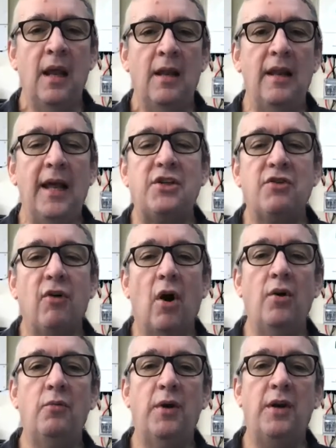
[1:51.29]
Later
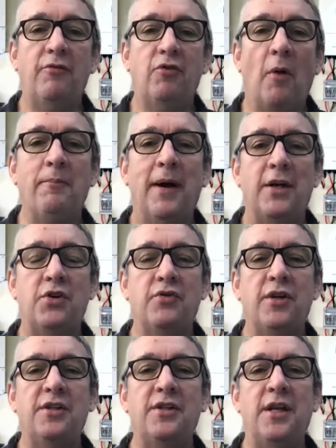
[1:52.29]
on, when you've got
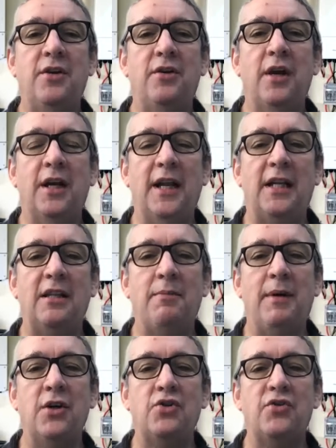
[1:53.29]
batteries, then you can connect the
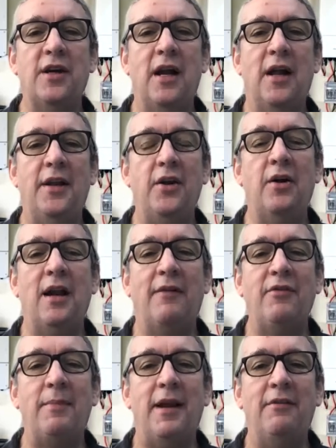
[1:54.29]
battery, and then you can
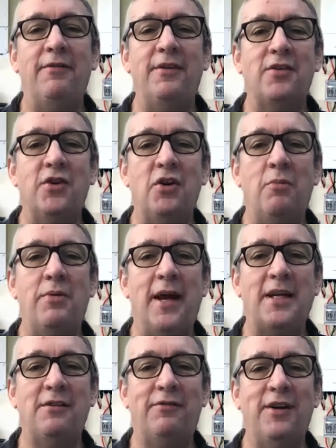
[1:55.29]
have the benefit of the
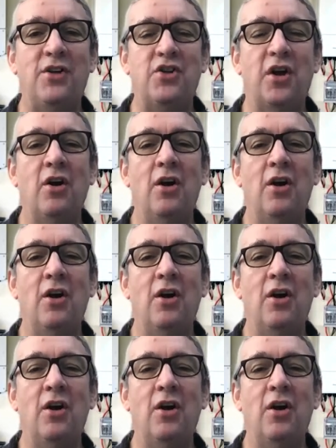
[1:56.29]
UPS feature.